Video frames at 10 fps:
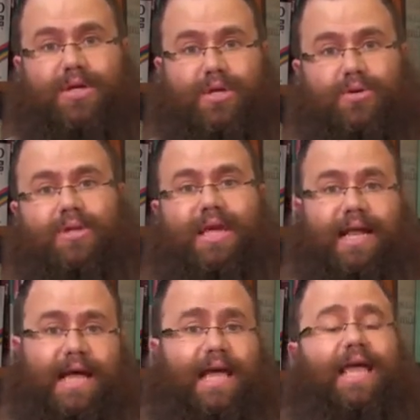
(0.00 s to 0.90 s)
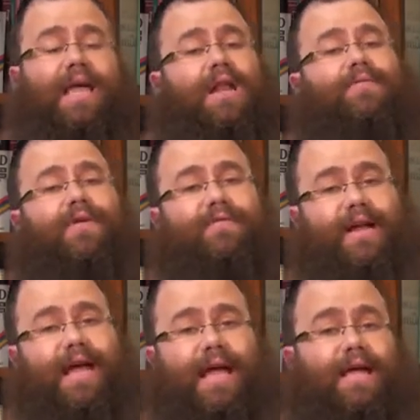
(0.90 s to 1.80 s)
Yud and a Hey and a Vav and
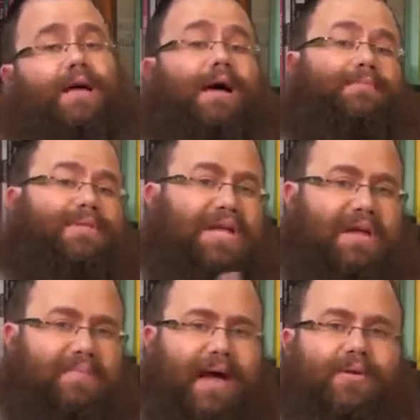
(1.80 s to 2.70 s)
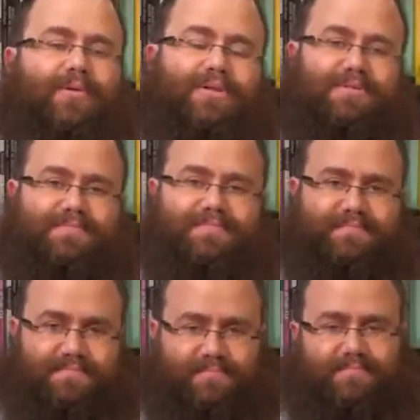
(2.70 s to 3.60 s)
a Hey. I'm saying it backwards
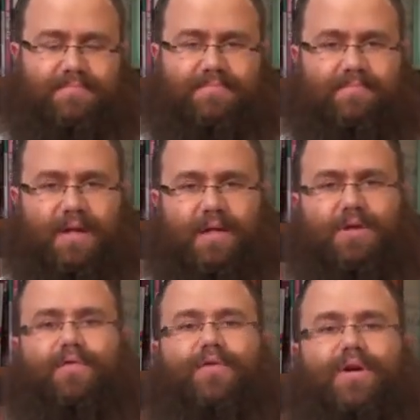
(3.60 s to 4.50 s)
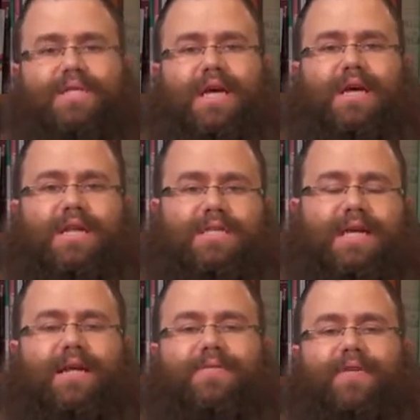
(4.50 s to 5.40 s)
to avoid saying in its
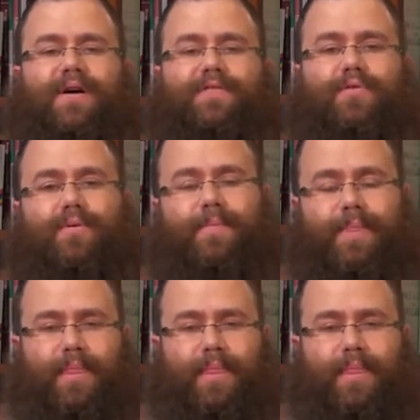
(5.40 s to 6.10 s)
sanctified form.